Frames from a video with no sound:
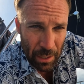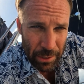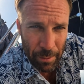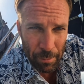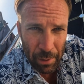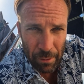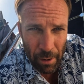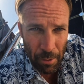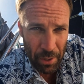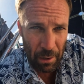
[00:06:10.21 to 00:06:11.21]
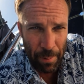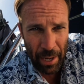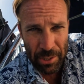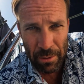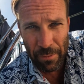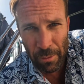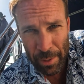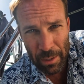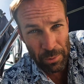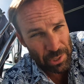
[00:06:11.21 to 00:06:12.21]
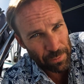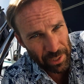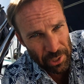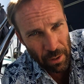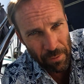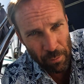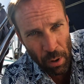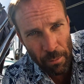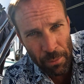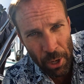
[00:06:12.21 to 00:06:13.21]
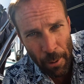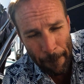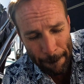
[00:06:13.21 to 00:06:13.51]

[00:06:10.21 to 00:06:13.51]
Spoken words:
So I'm gonna play around with the capacitor for a bit. We'll see if we can solve the problem there.